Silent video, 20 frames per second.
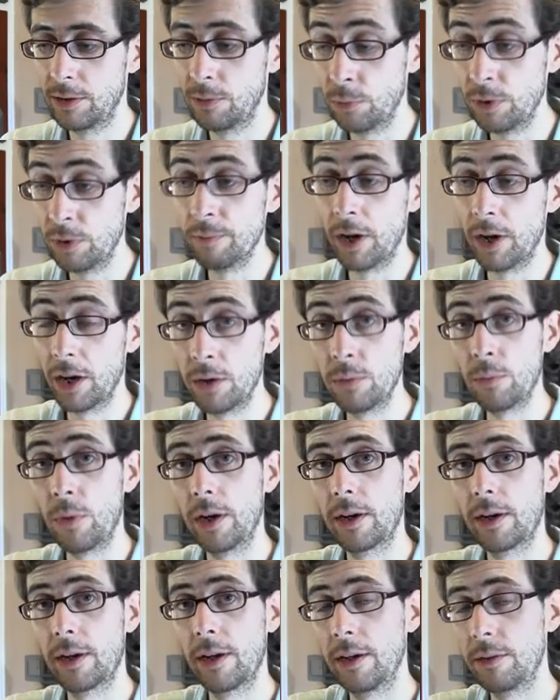with my own
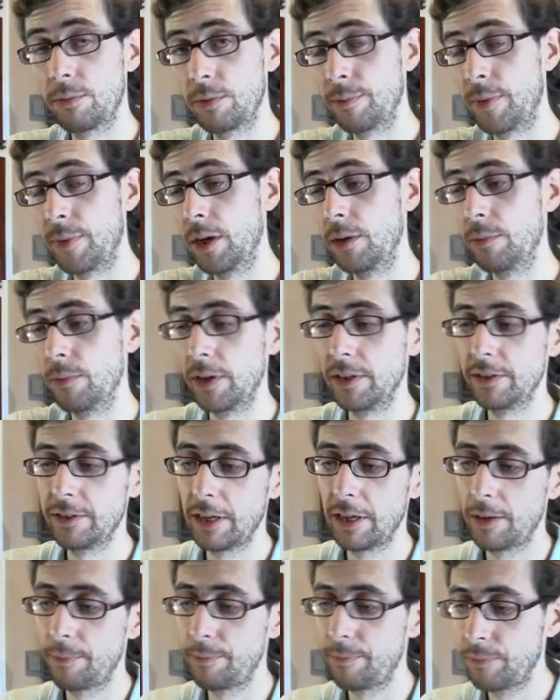wine client, with my own wine
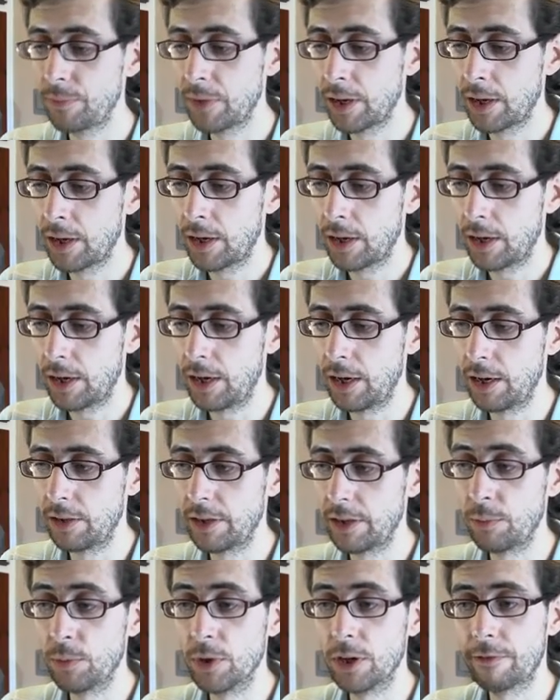setup, uh,
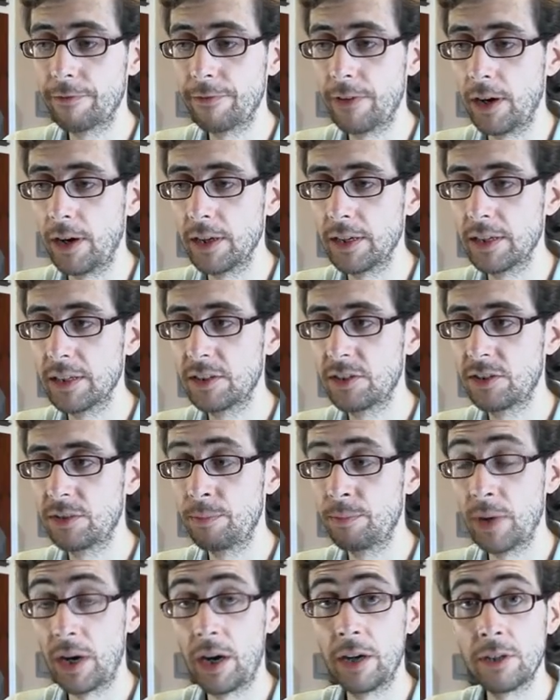they work fine,
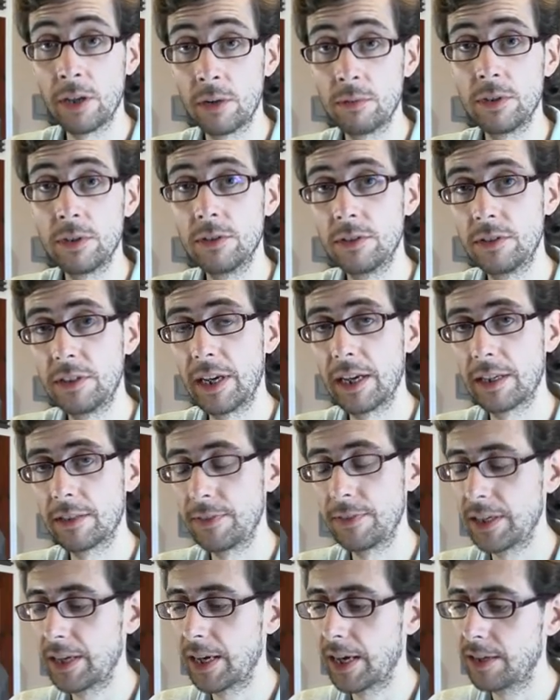but I don't use
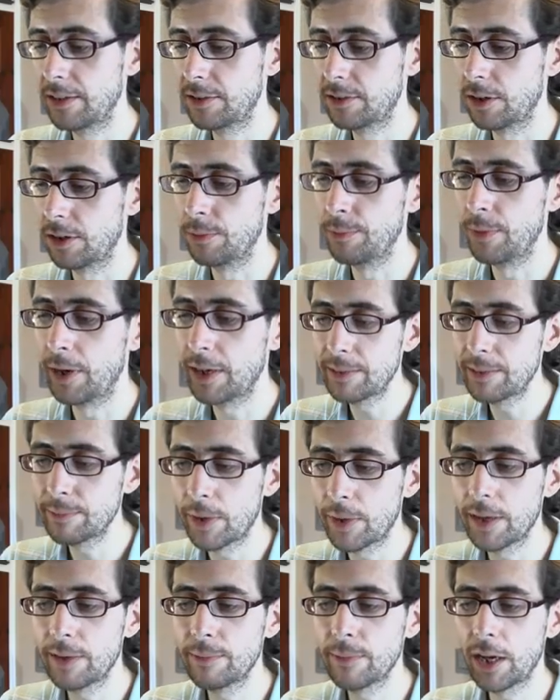DXVK. So
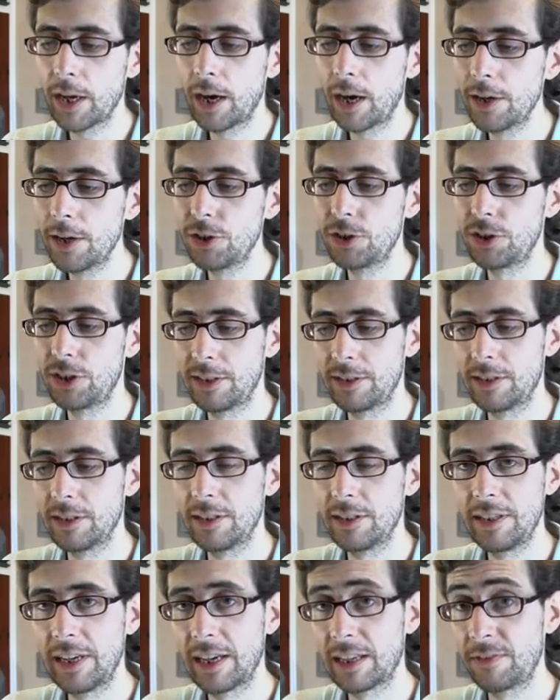my, my hunch is
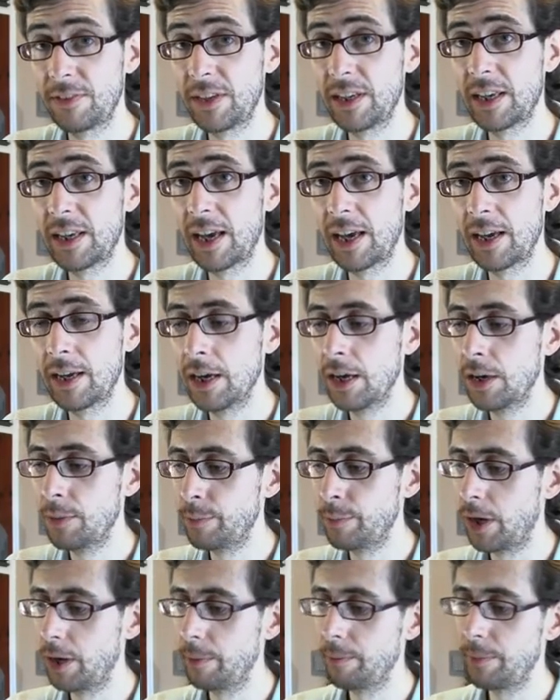that DXVK
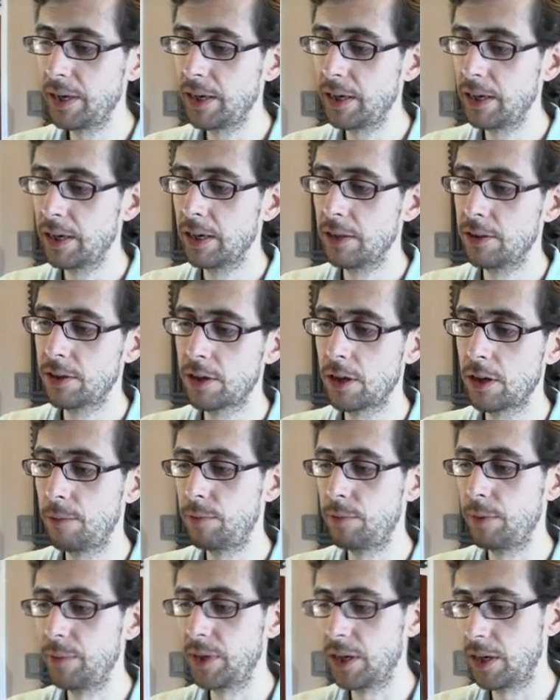might be the
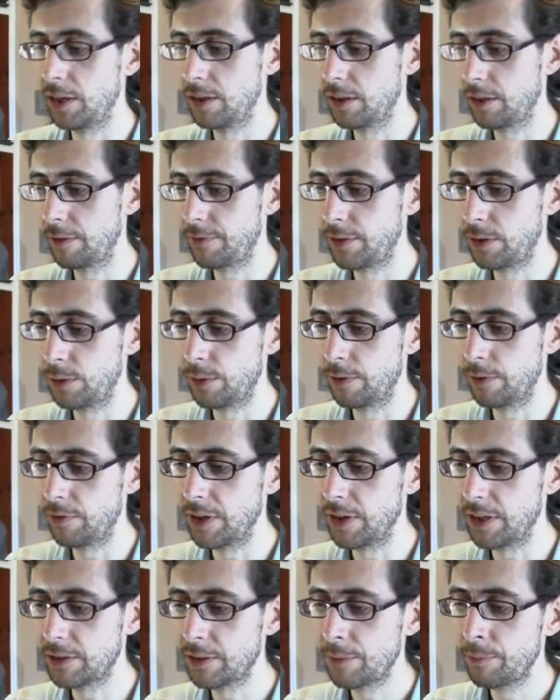culprit behind a few of
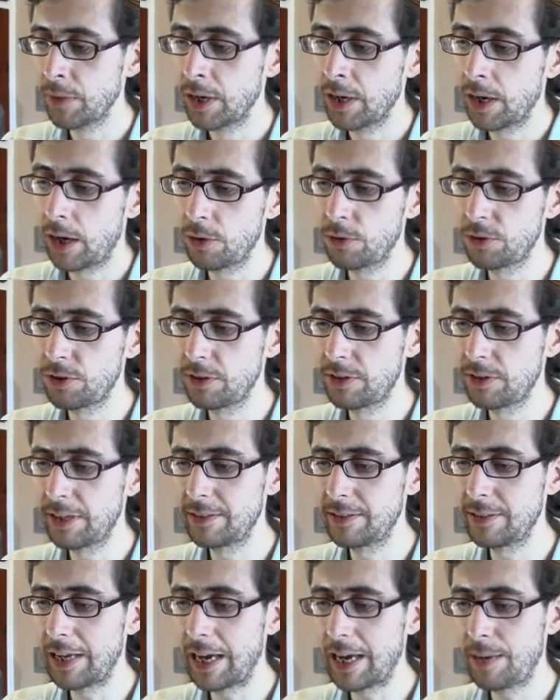these. I also
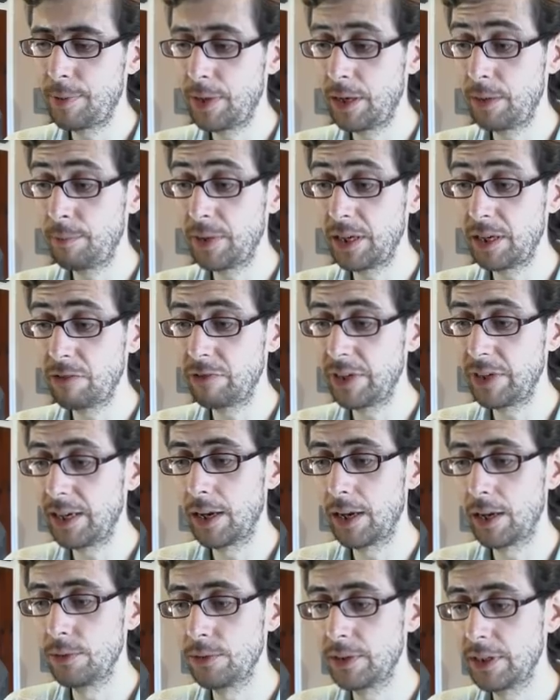tested APB
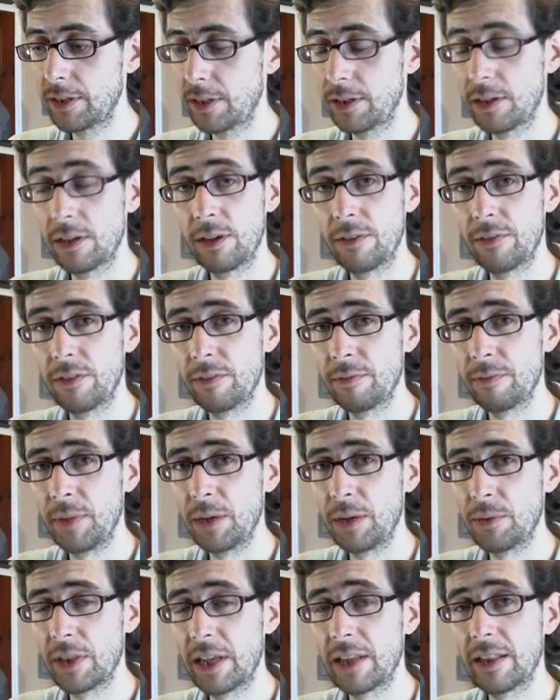Reloaded. I don't know if you're
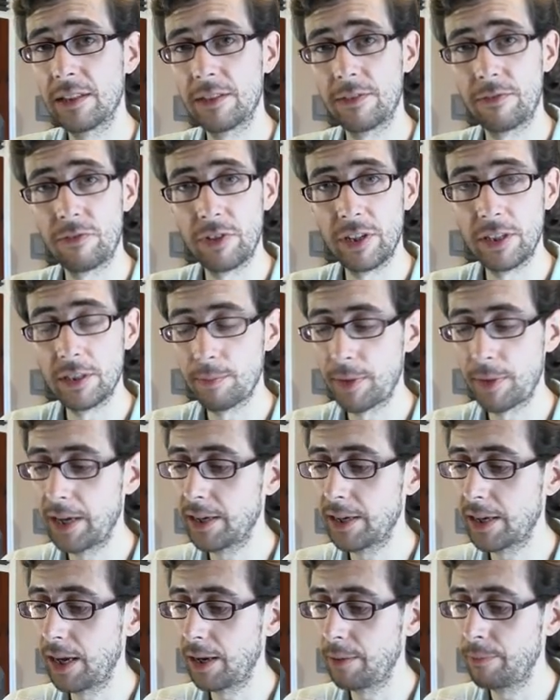familiar with that. That's a
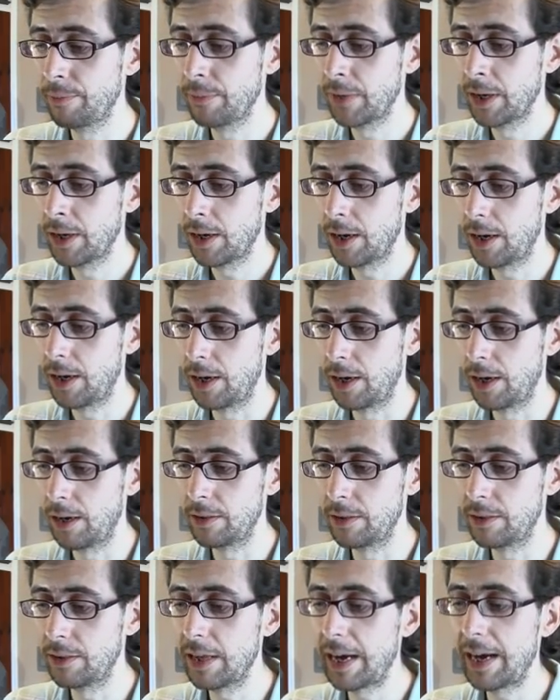free-to-play game.
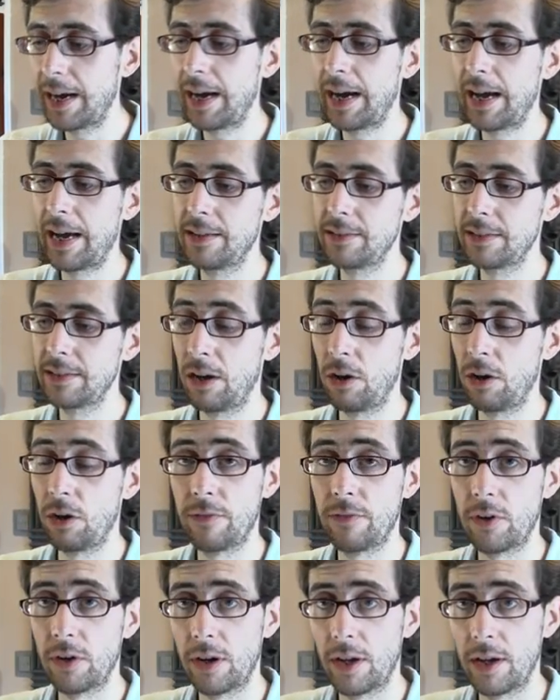Uh, that has a lot
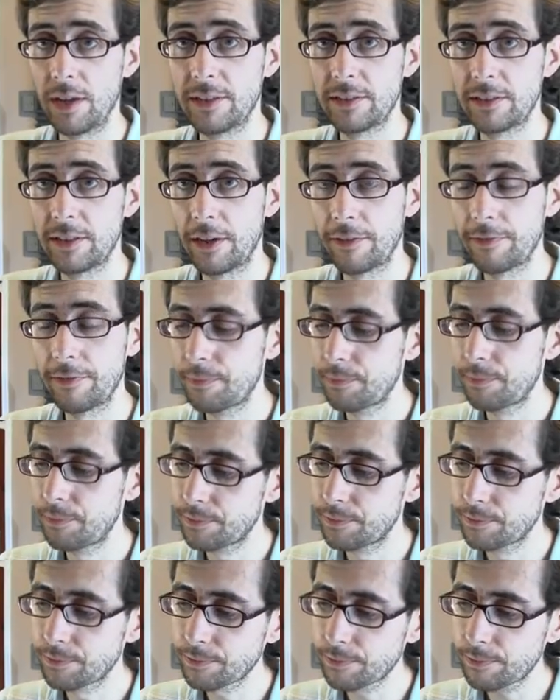of online stuff,
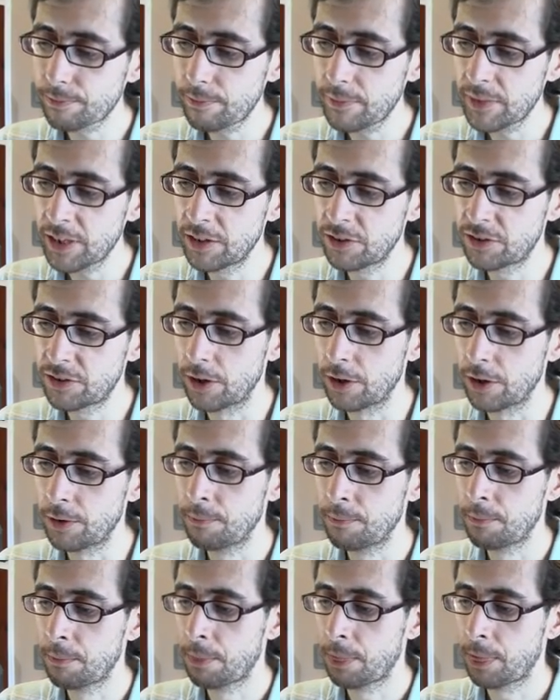
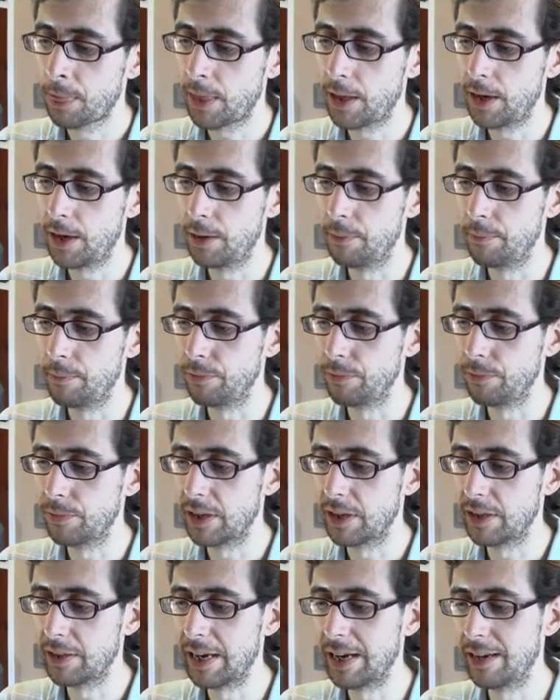so um,
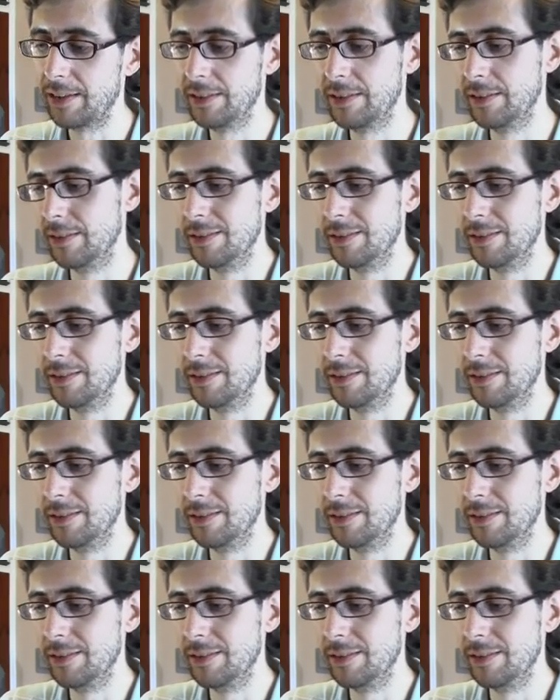that